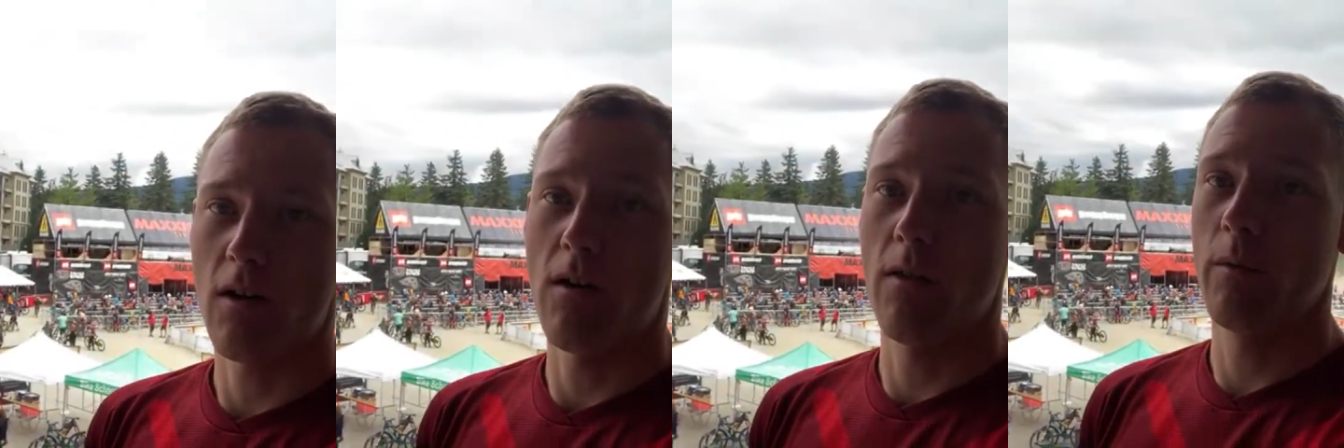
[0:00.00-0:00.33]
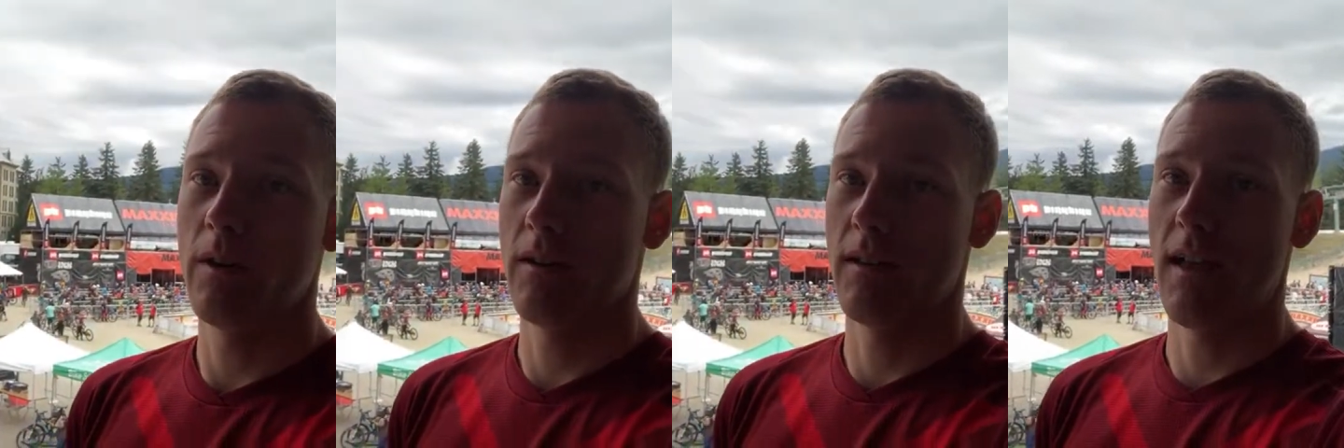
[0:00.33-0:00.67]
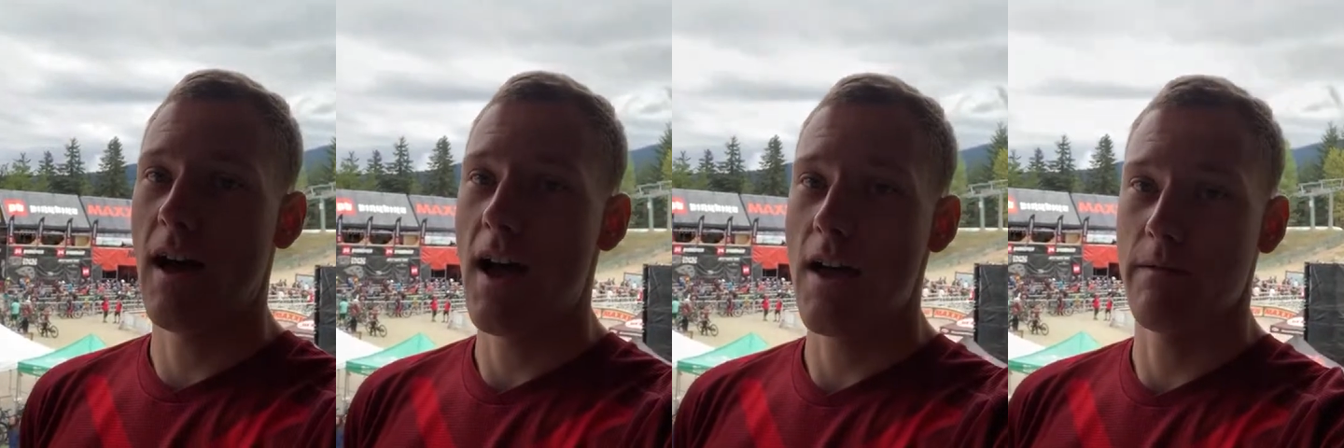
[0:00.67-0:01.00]
call the winner
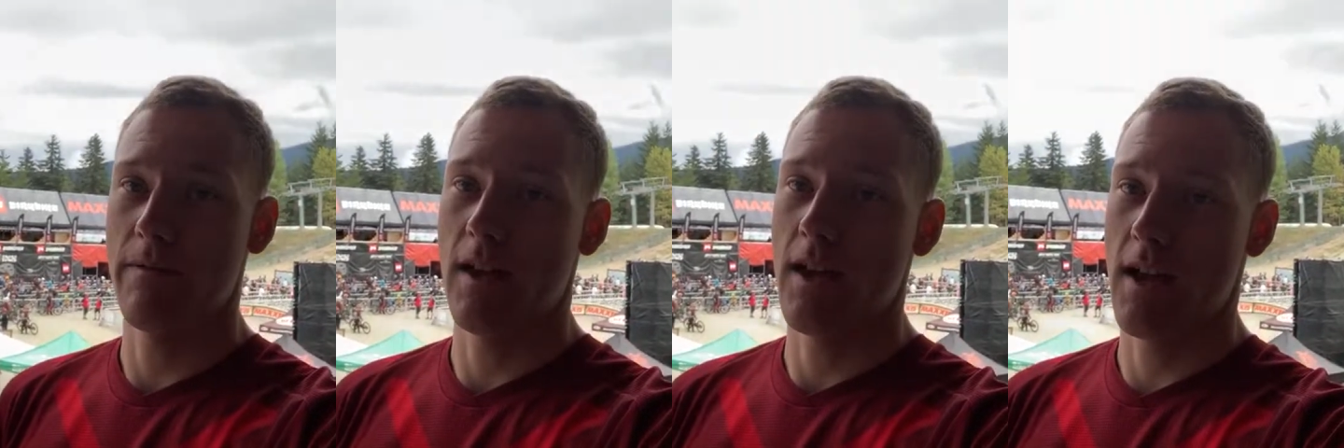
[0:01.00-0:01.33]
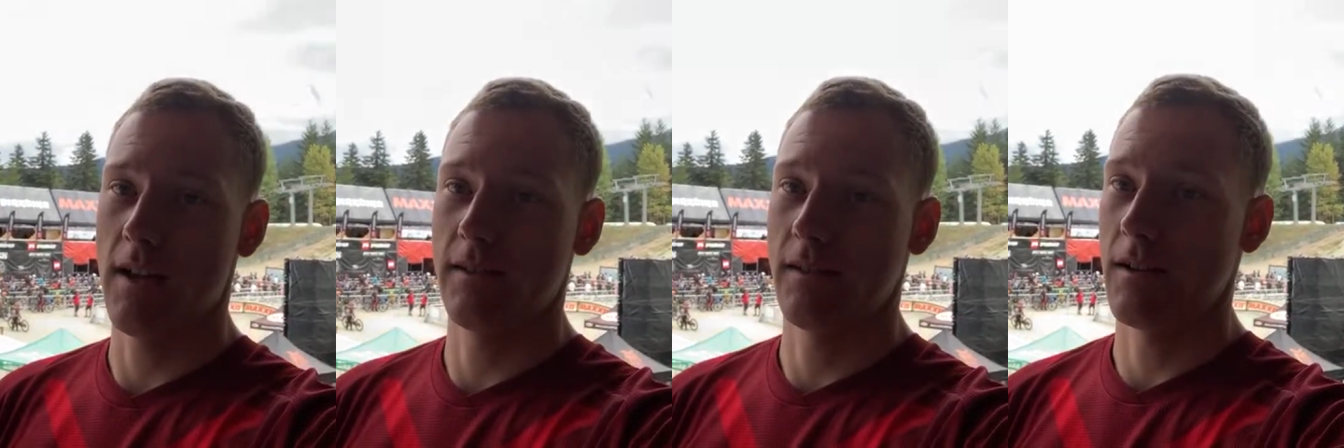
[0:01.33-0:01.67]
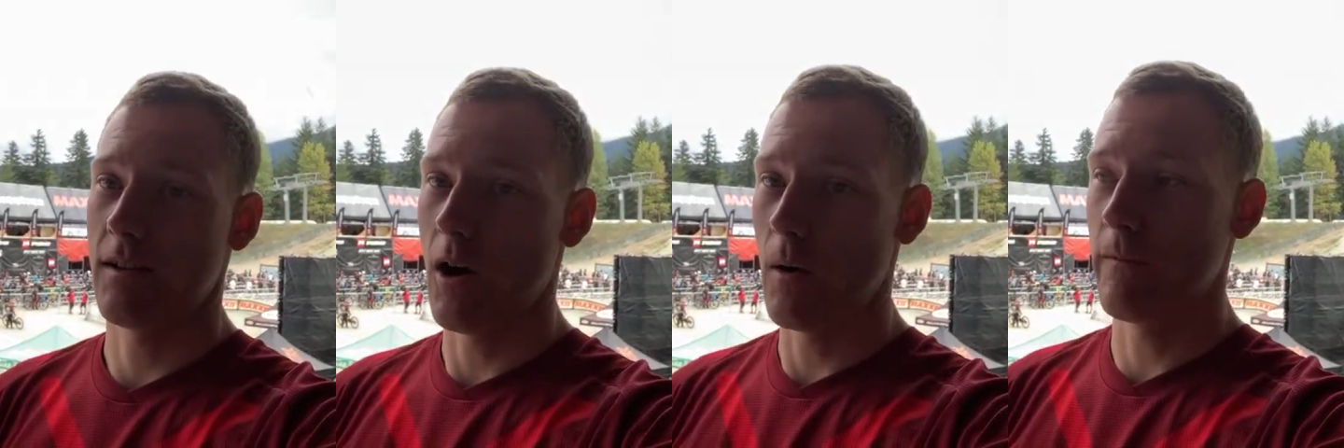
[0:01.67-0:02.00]
live if they
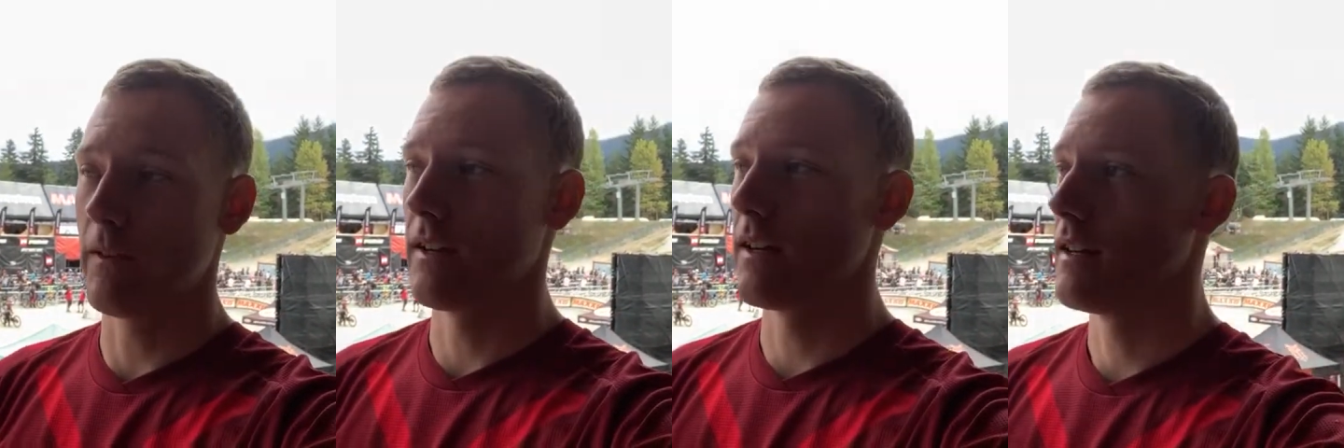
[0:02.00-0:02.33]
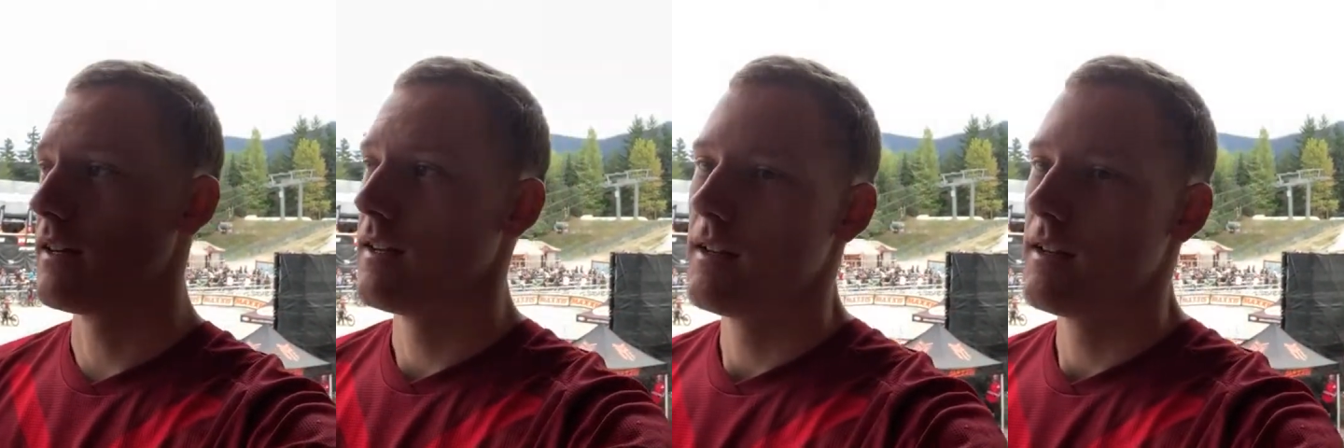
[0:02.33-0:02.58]
answer, hopefully.